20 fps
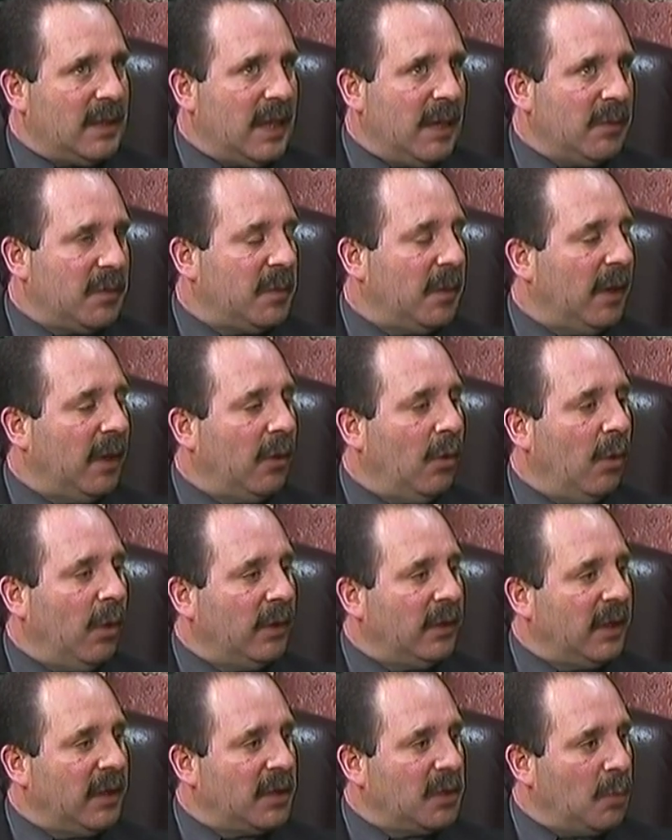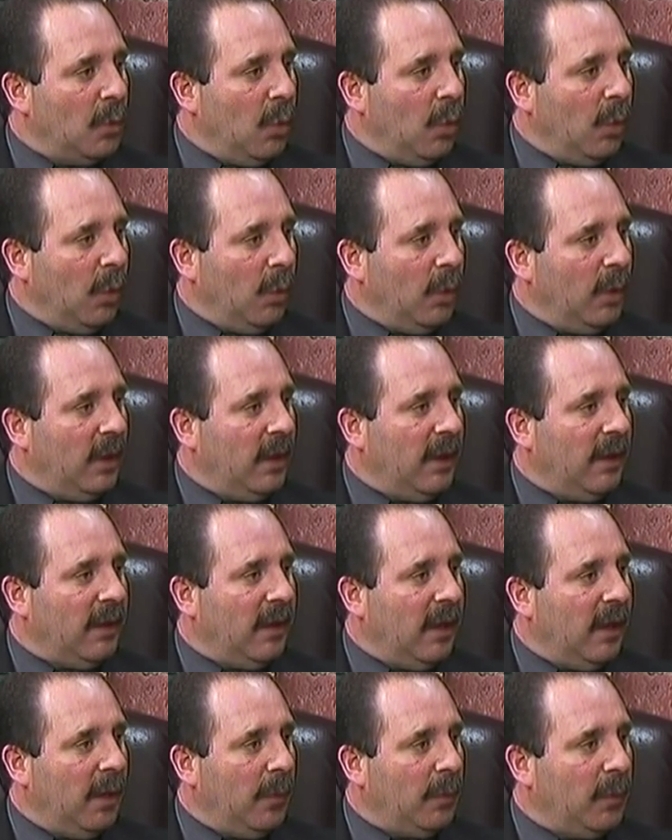seems to be a court that's more willing
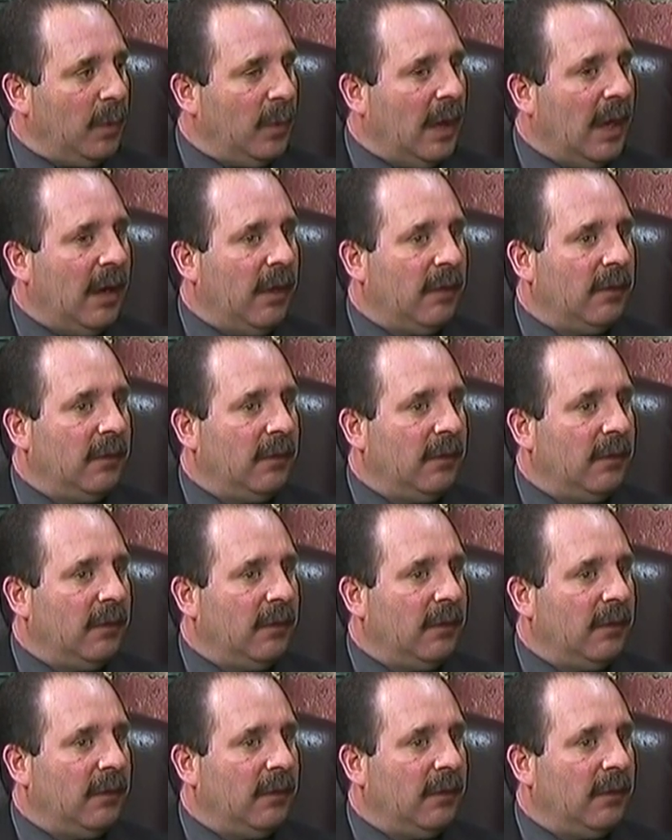to help you out.